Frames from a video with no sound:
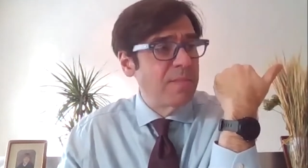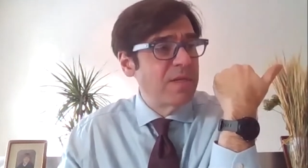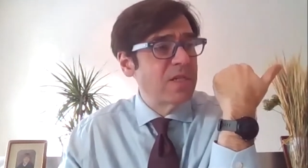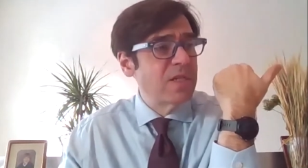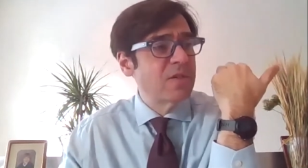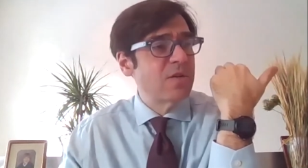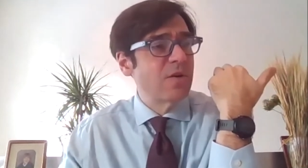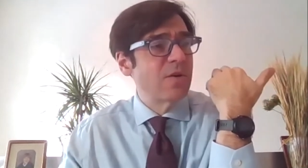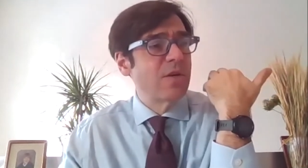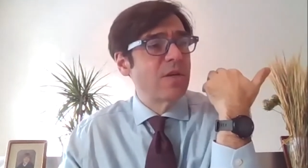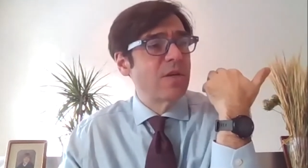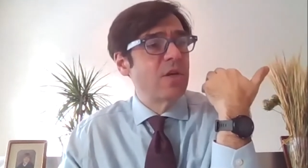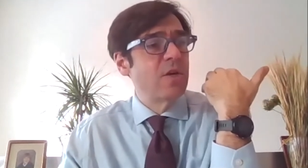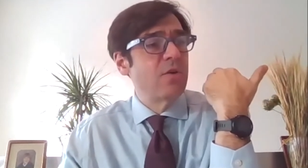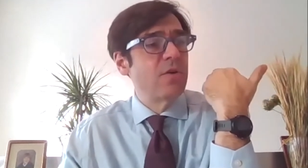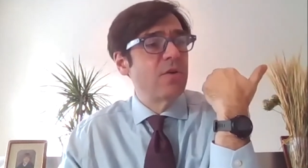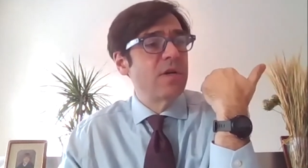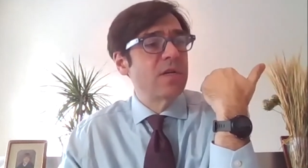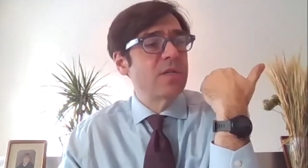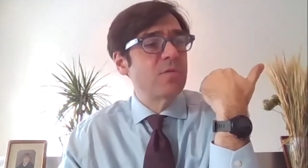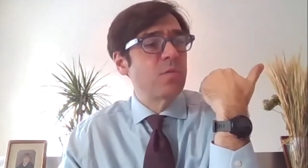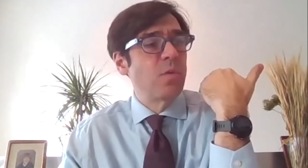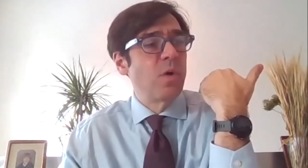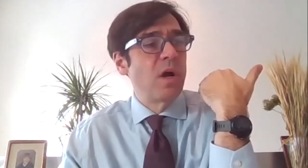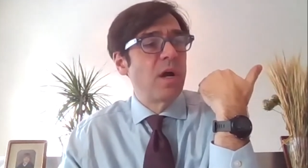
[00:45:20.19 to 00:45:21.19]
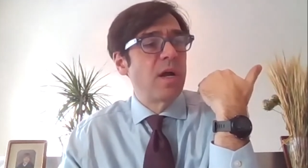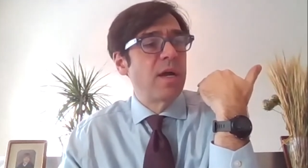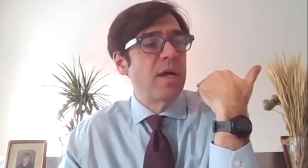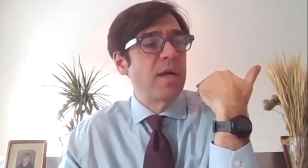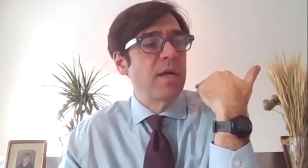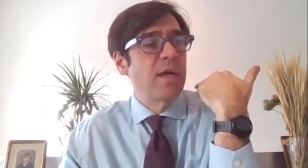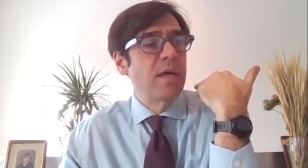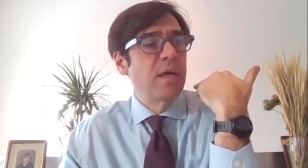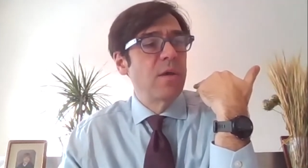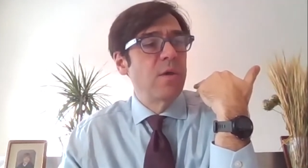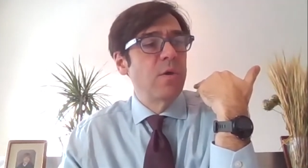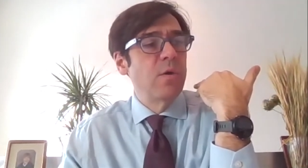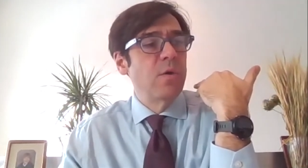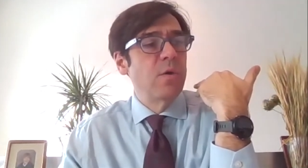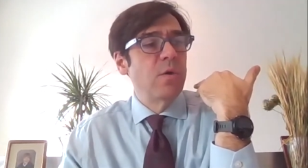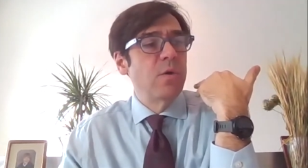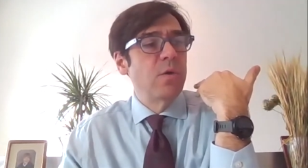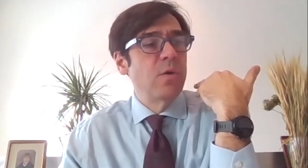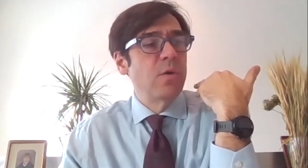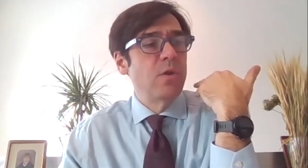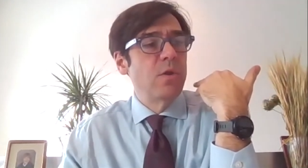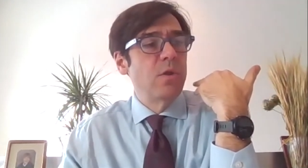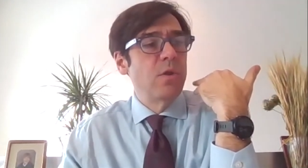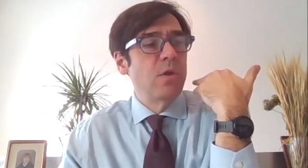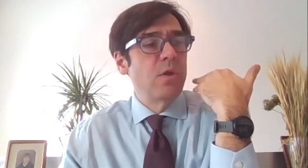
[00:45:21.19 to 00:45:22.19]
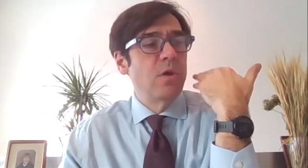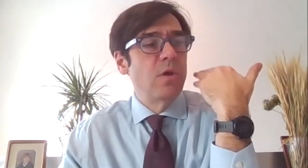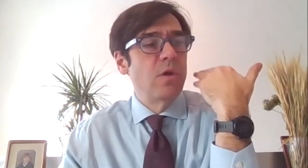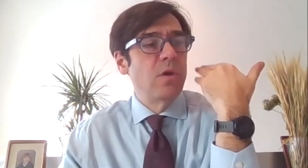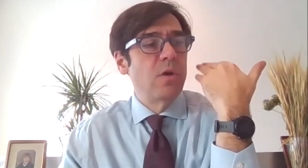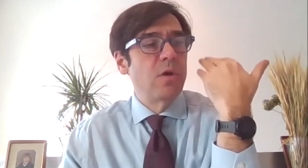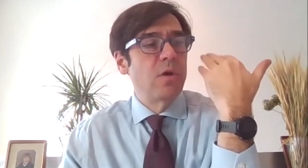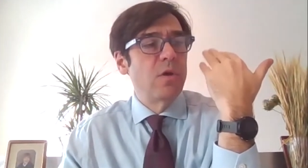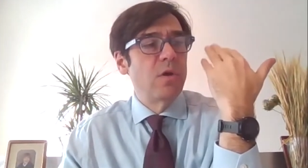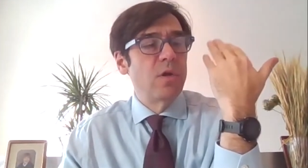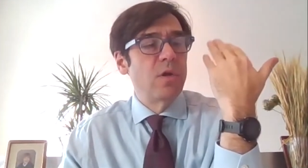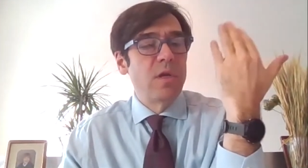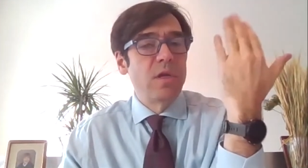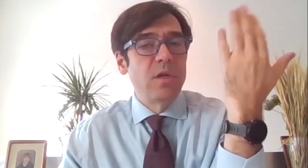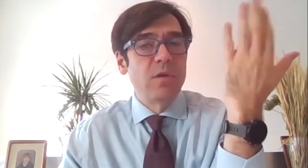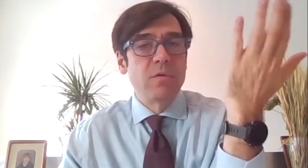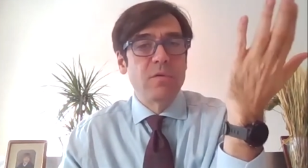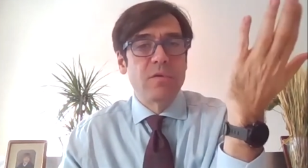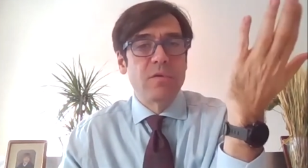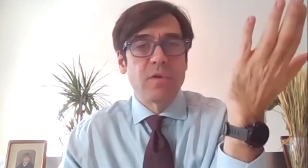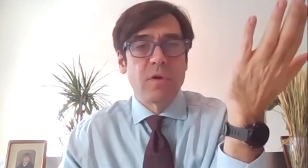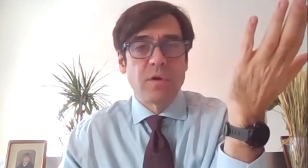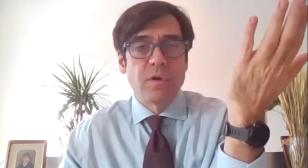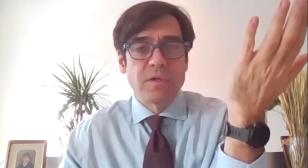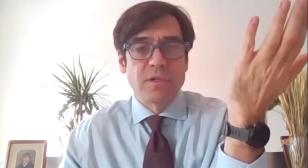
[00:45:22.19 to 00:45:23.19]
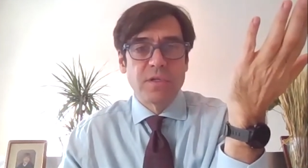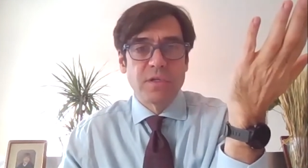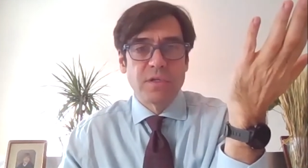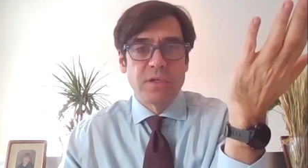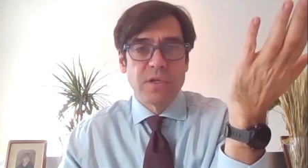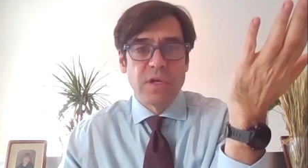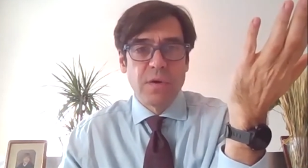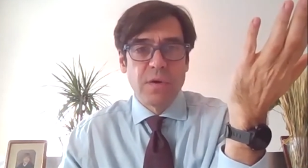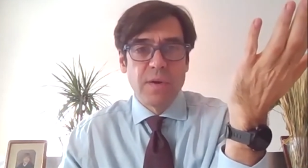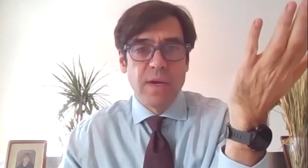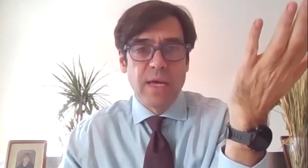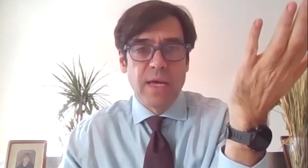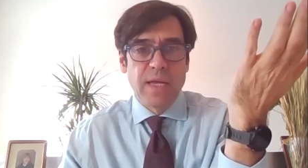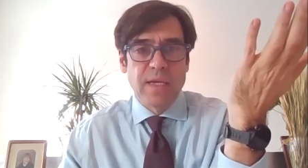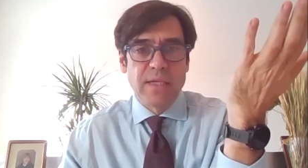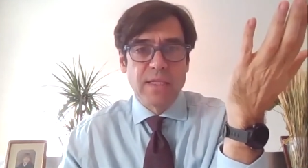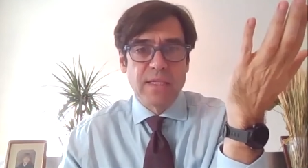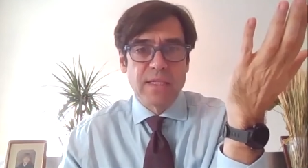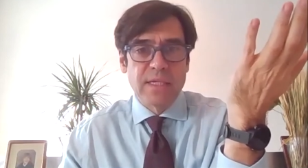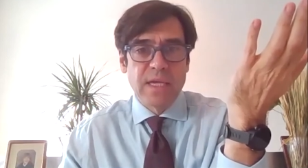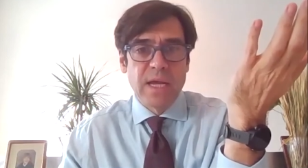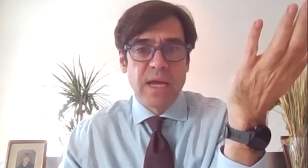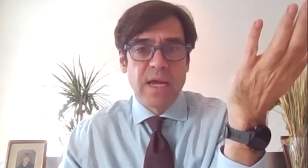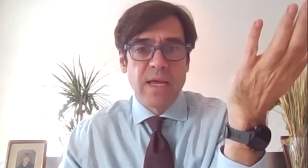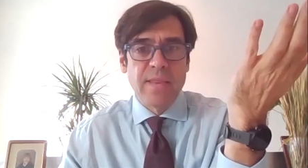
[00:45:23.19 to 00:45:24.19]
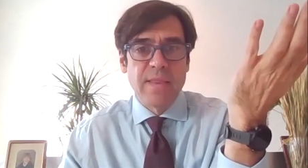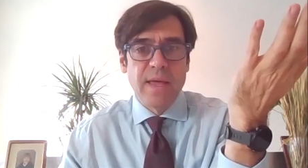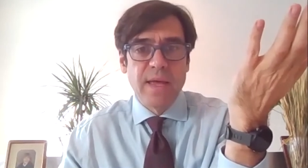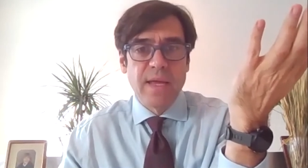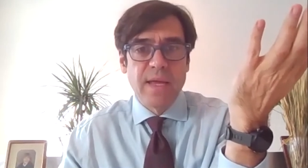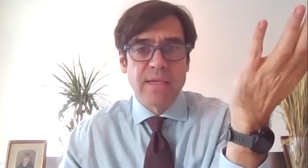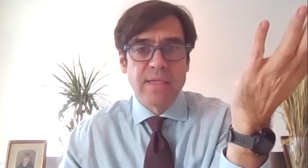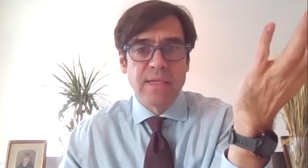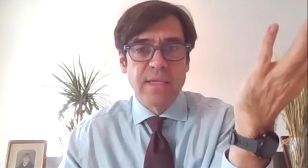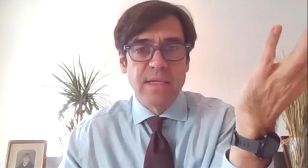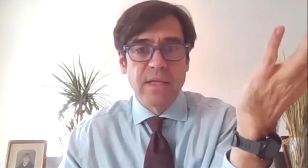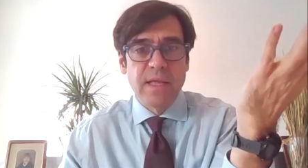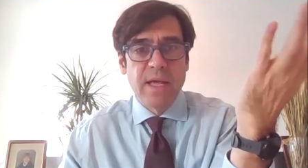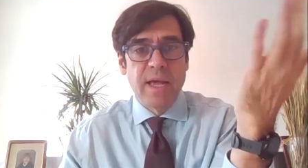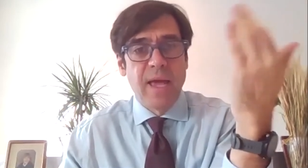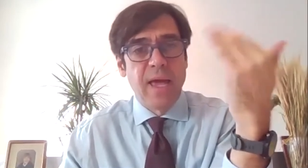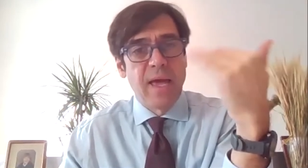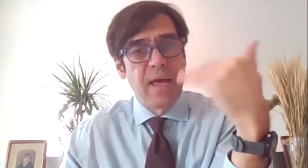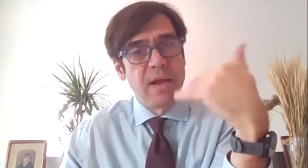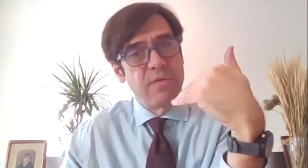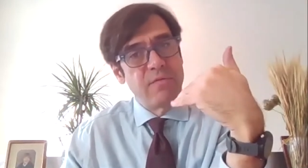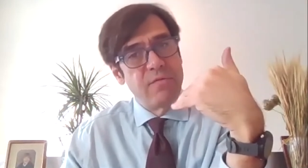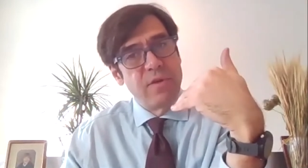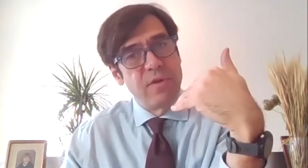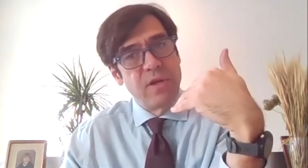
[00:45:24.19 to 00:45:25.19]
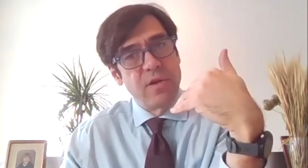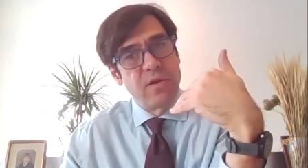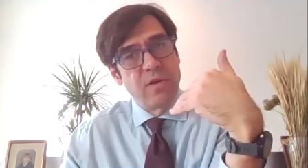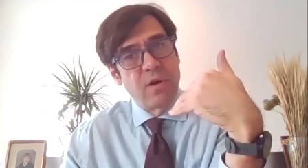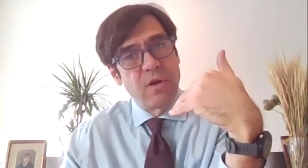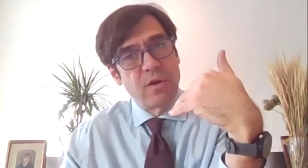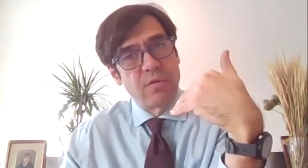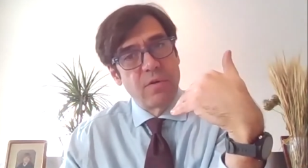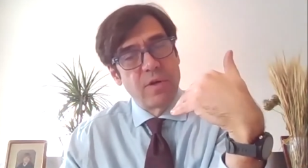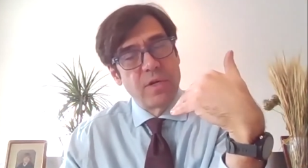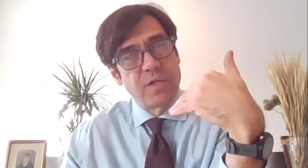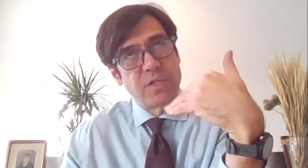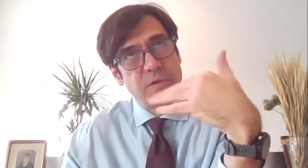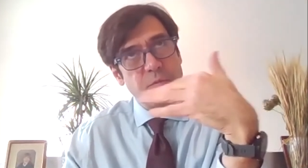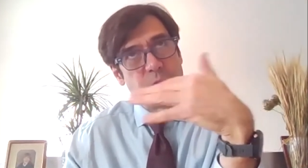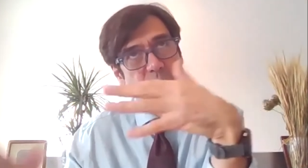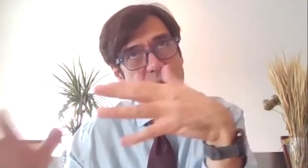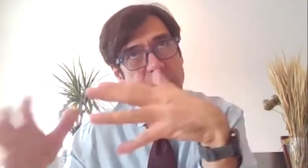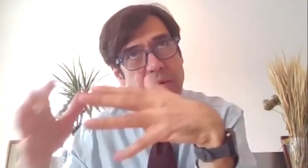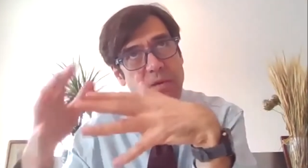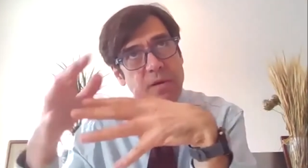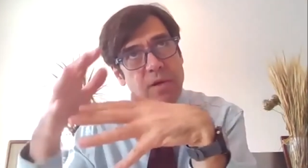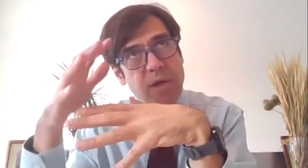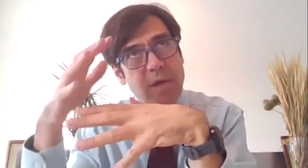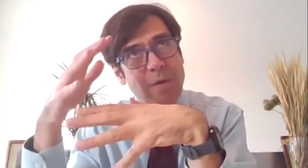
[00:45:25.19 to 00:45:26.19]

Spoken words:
Just curious why the EU thought to go ahead and sign that deal ahead of the inauguration, when